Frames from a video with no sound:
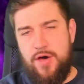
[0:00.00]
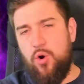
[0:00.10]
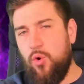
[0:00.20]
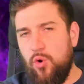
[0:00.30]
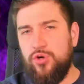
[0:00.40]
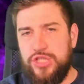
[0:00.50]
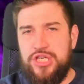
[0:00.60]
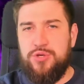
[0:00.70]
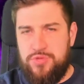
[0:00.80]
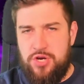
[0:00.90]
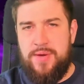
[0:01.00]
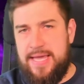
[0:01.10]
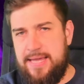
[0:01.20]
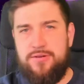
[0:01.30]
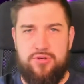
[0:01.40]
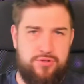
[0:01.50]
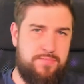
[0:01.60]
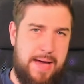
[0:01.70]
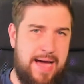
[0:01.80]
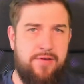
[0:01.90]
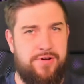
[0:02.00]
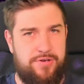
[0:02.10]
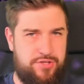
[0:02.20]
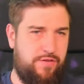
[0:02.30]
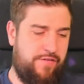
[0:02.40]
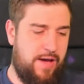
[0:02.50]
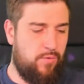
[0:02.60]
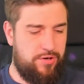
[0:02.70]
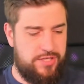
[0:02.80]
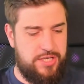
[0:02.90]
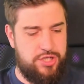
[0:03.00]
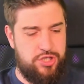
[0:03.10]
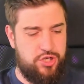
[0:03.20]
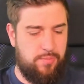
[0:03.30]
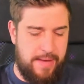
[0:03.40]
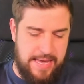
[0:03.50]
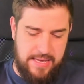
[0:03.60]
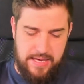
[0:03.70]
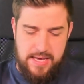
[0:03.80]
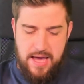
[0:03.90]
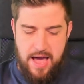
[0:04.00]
the order you do it in does matter and does affect what decisions you'll make.